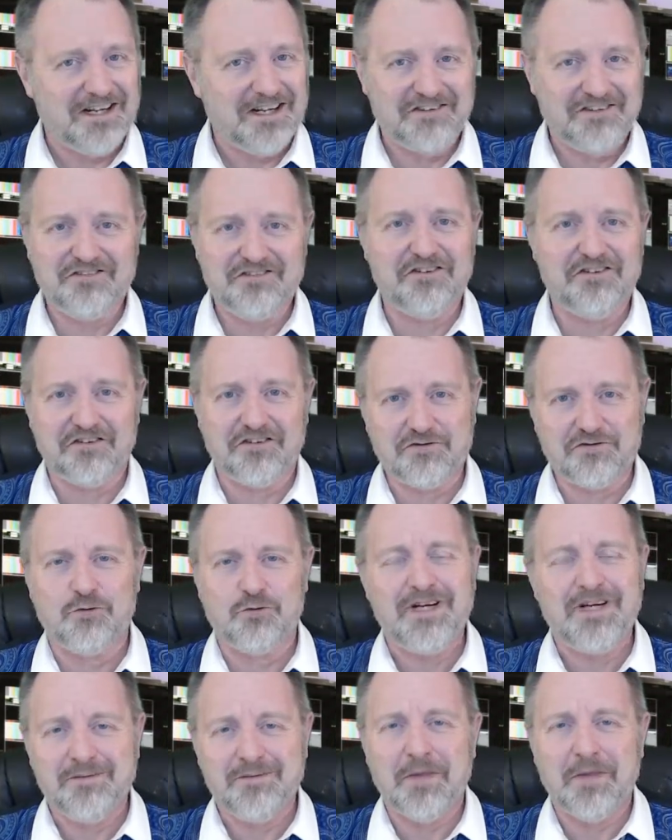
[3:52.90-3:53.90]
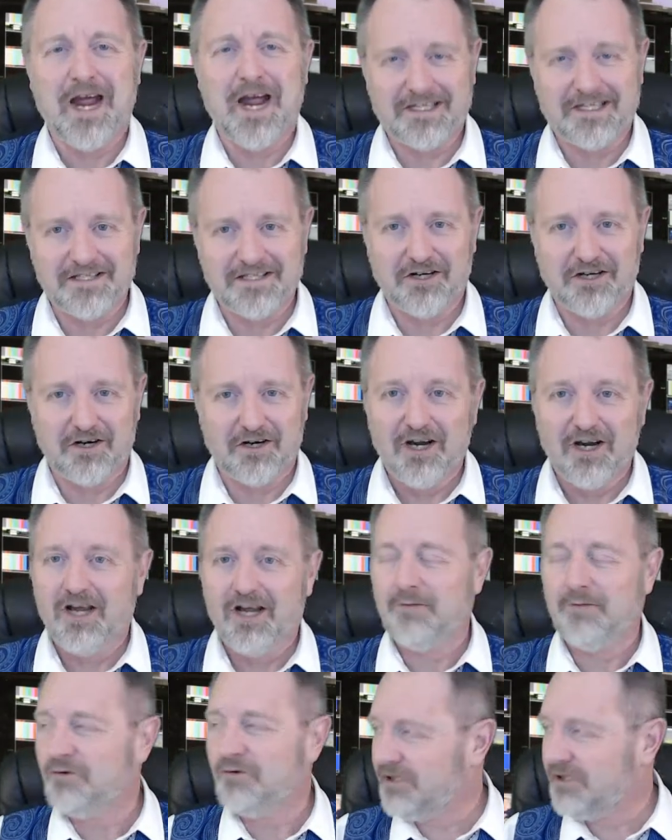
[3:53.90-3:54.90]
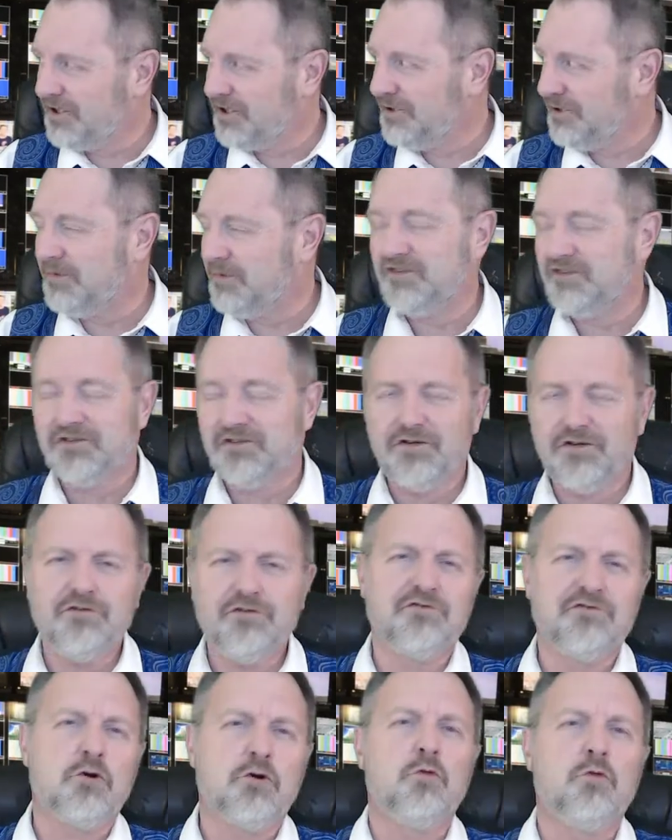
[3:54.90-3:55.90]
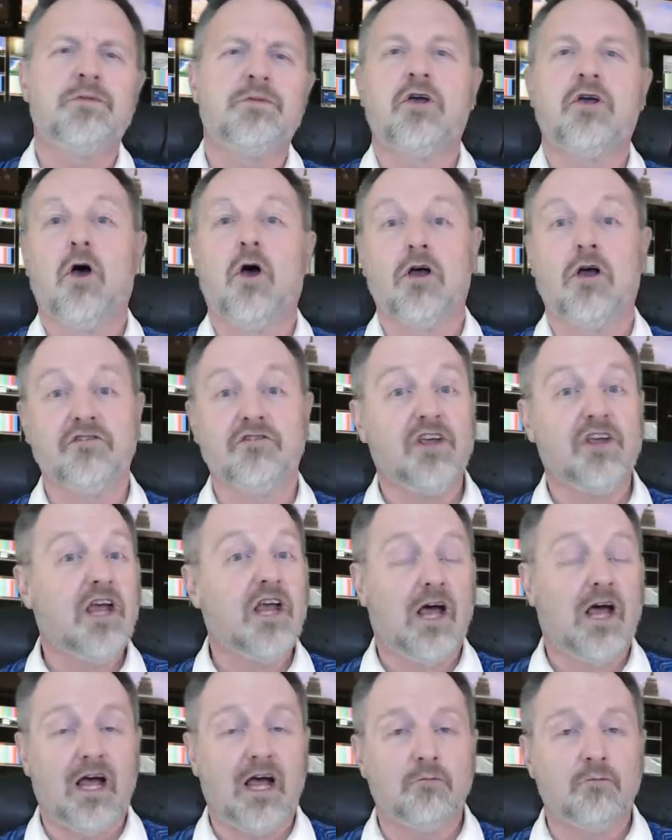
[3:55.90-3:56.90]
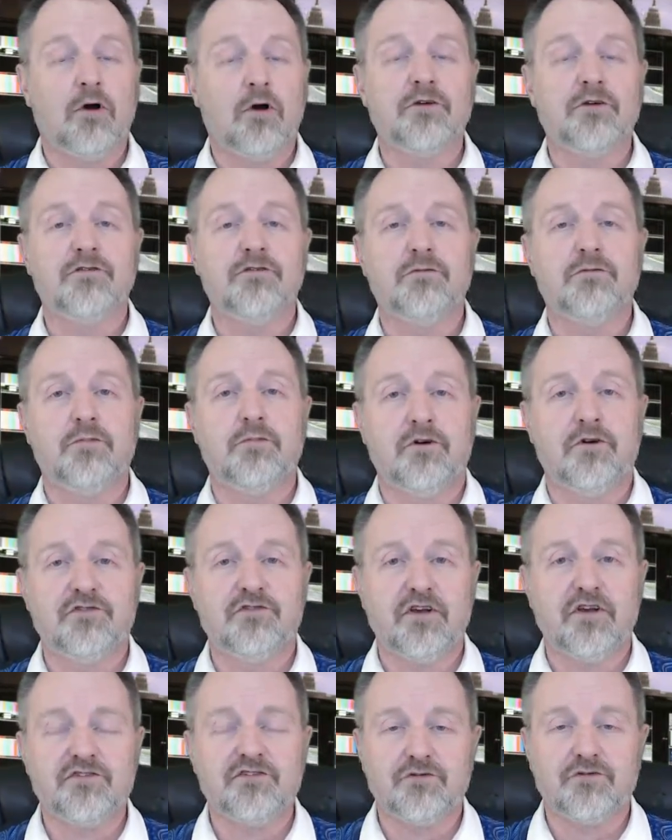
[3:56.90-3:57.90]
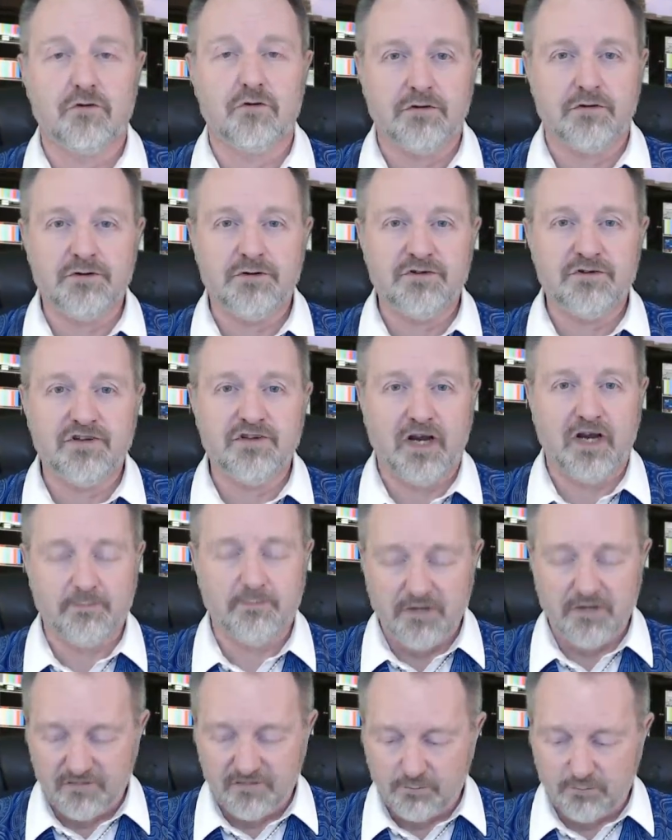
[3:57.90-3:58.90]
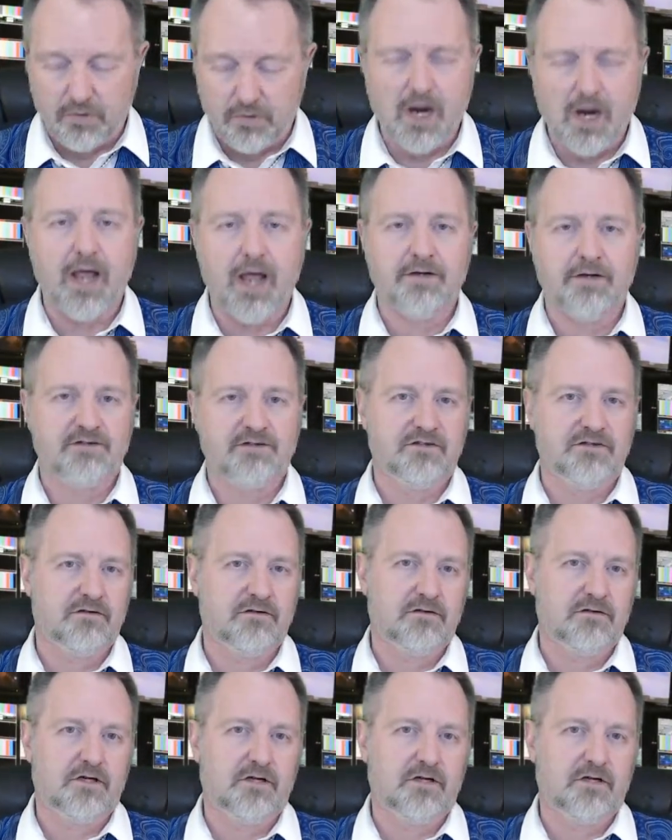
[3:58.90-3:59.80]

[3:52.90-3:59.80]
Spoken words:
It's just green back there. I'm putting in a busy newsroom because I want to push a certain type of brand.